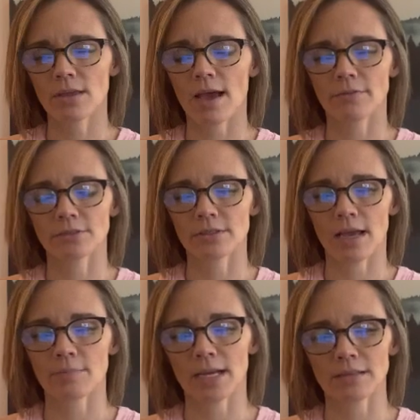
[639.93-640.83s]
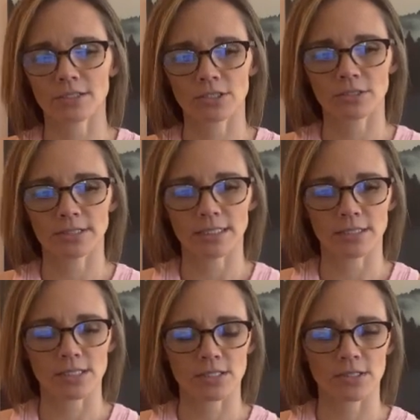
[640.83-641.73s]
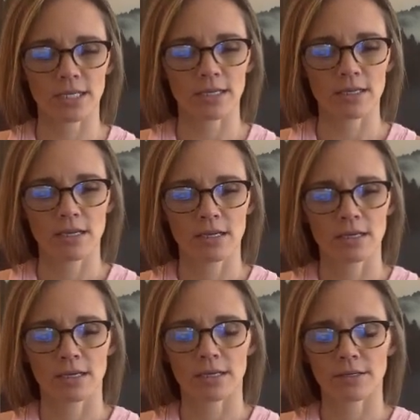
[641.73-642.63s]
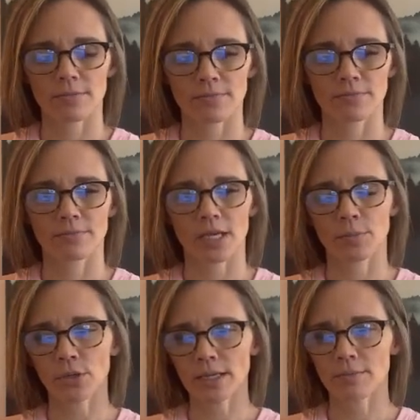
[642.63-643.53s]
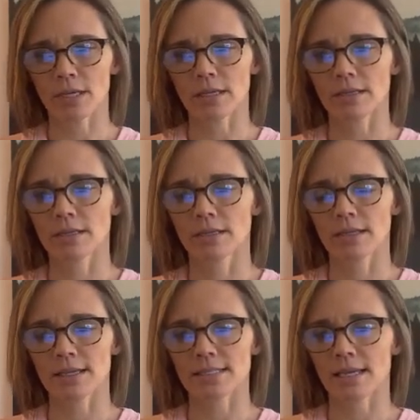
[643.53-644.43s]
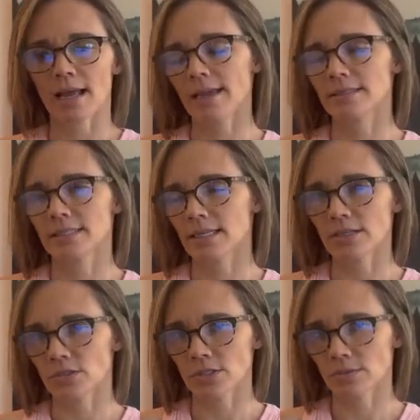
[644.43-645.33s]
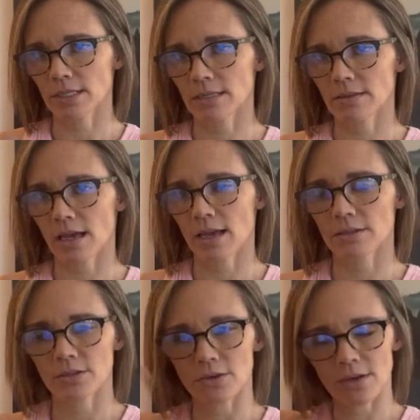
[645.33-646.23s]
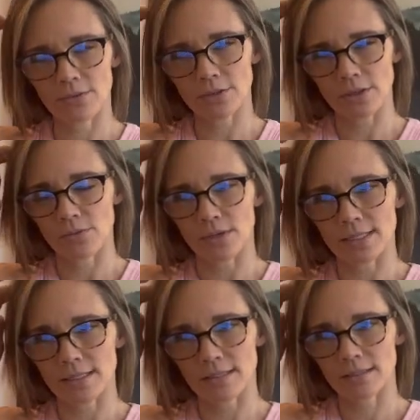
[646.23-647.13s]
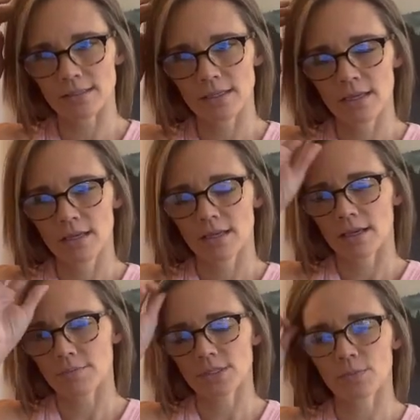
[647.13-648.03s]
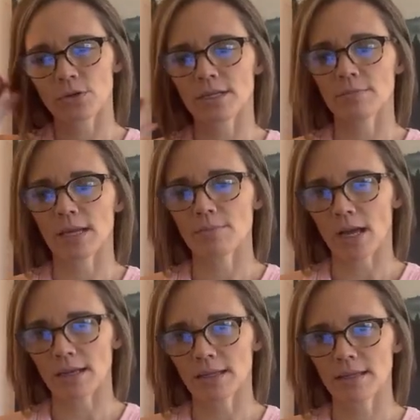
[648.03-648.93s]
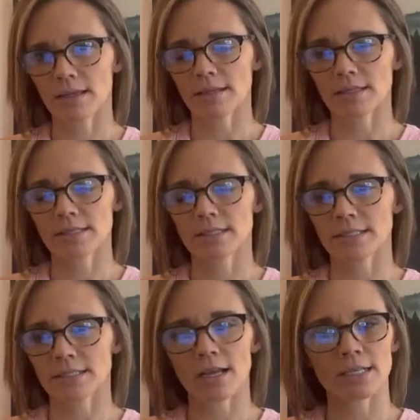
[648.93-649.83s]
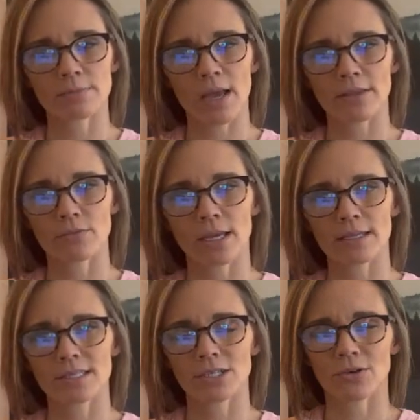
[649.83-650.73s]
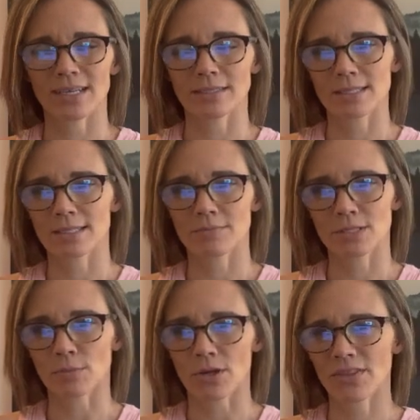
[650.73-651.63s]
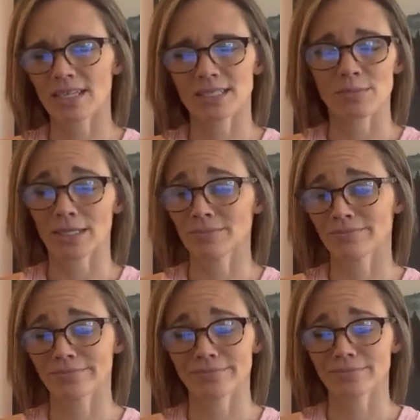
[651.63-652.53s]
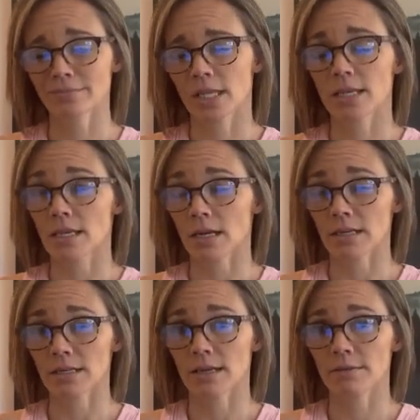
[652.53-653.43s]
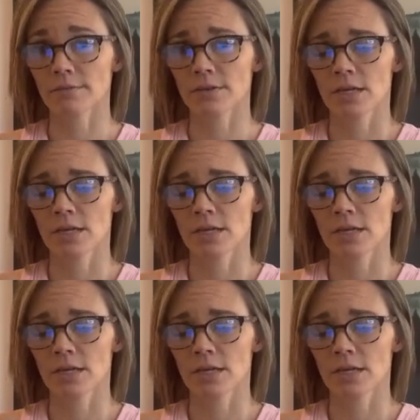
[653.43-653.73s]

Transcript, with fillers: after that biological dentistry um, appointment is that I didn't do any of that. You know, I really wasn't um, supporting my body in its detox pathways. You know, I did some small things, but mm, not enough.